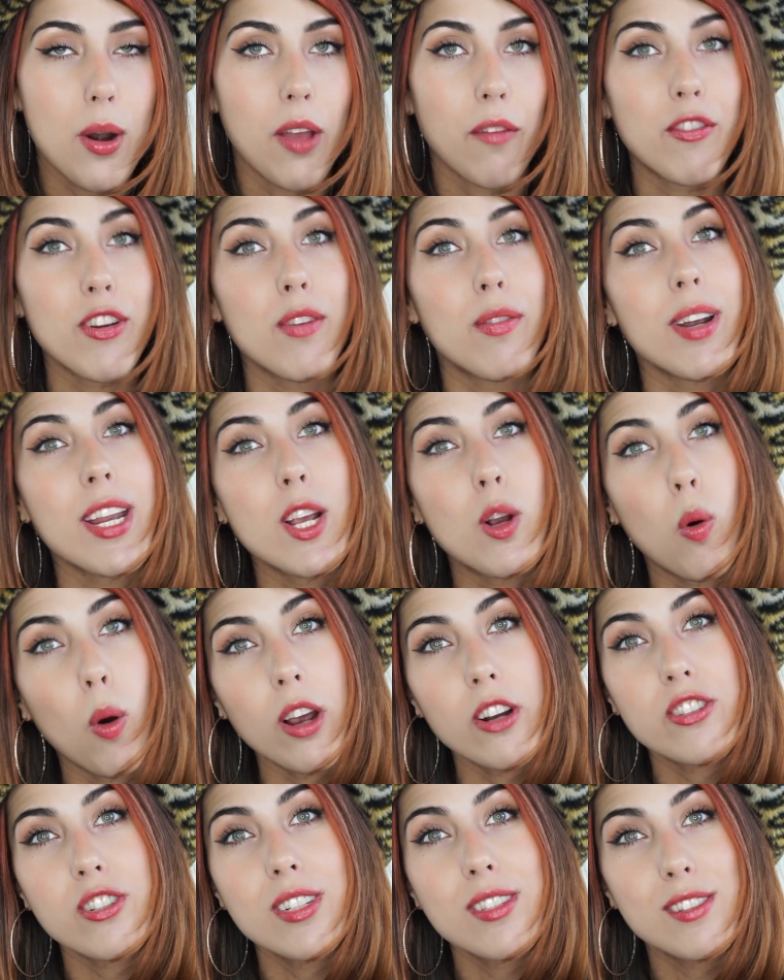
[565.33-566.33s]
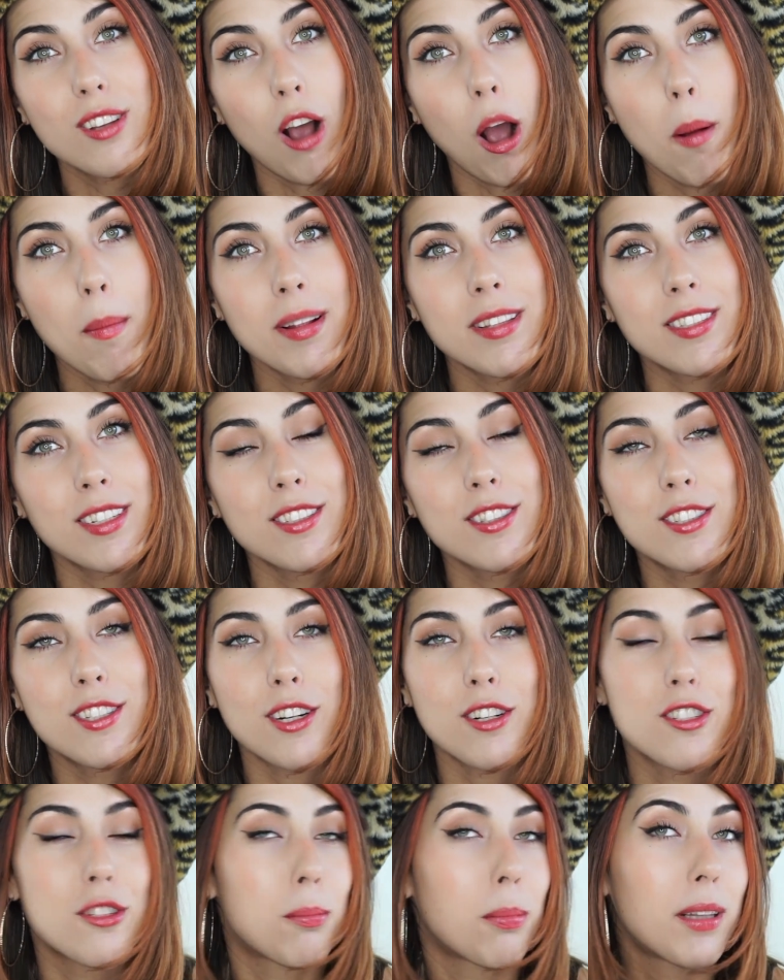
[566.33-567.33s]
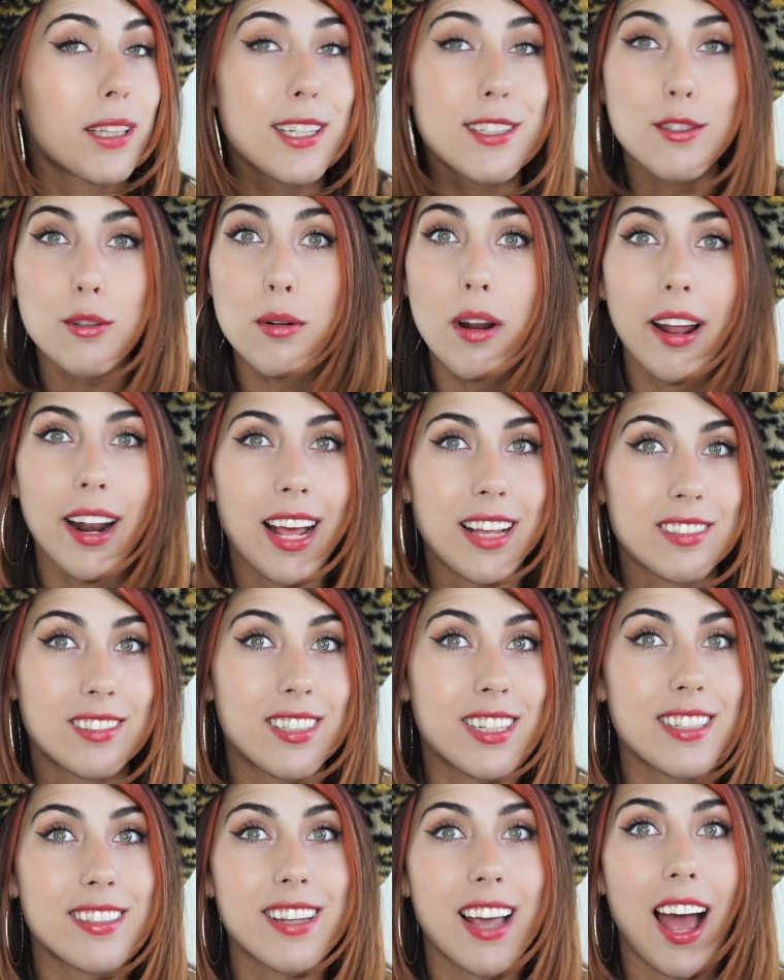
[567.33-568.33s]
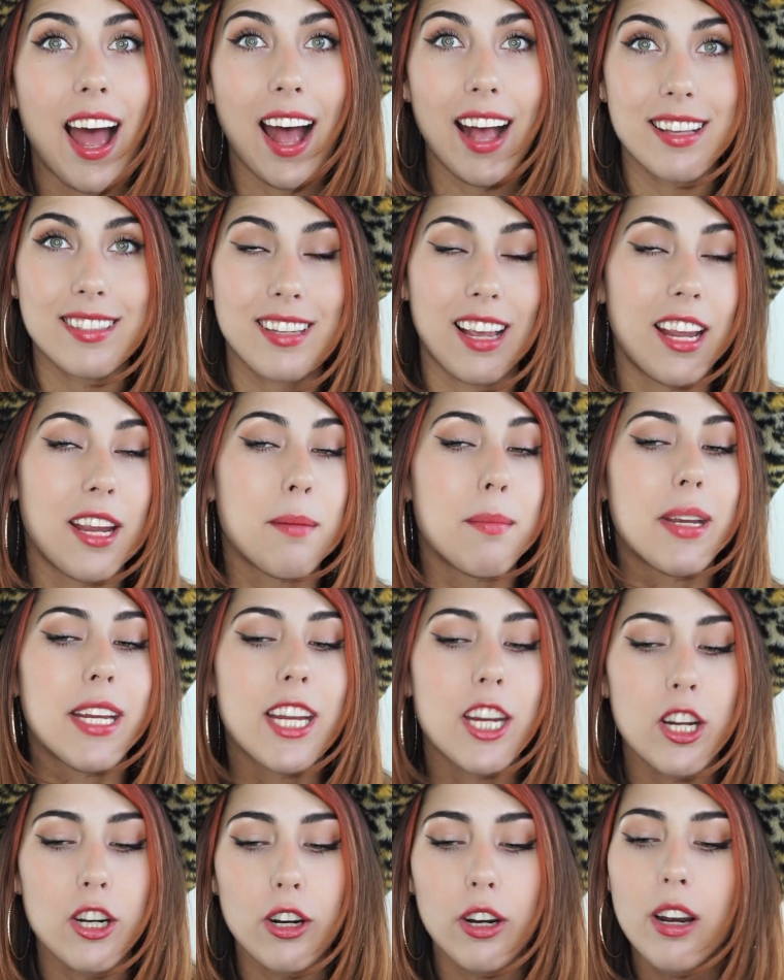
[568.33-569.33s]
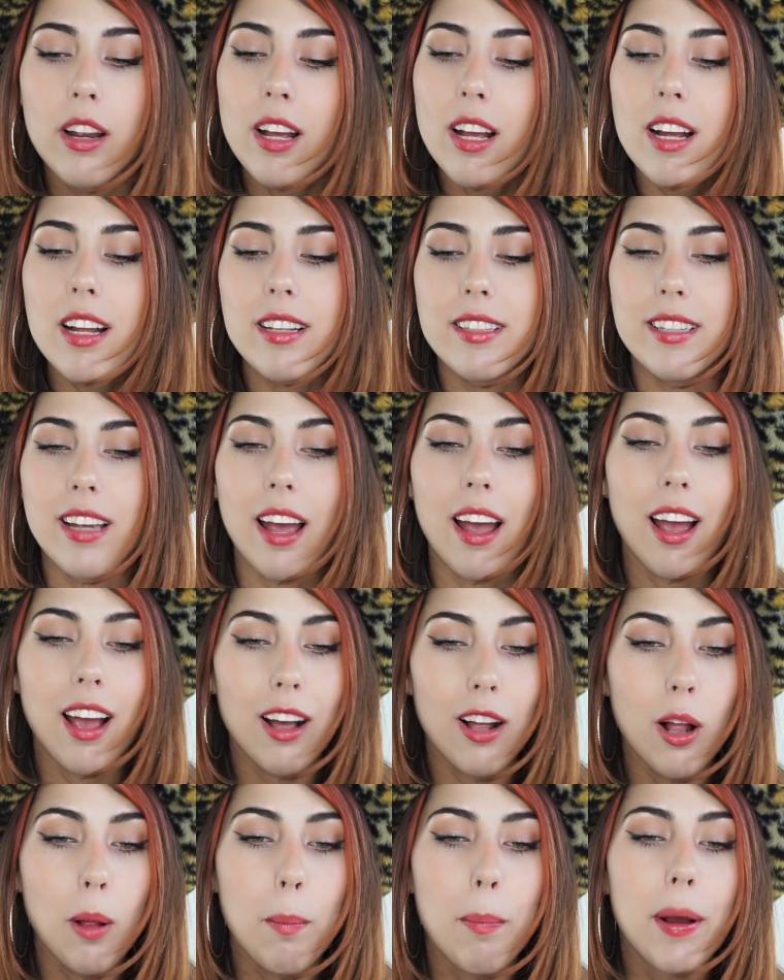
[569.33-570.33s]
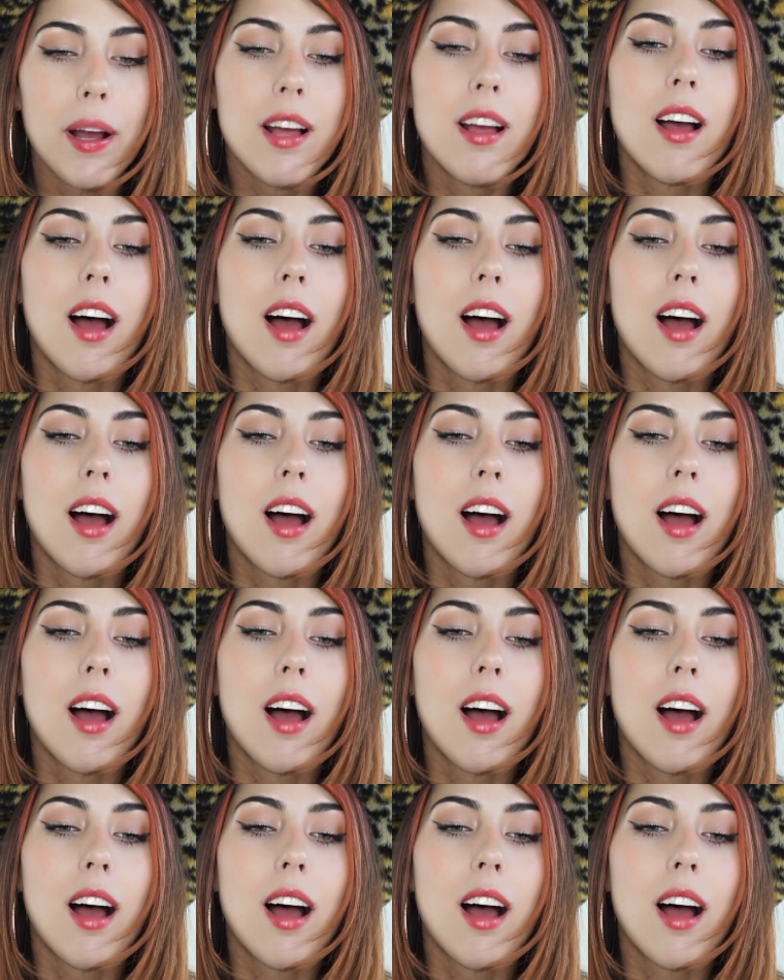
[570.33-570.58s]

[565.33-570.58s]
If you have any questions, comments, concerns, please do not hesitate to ask. I am here to help.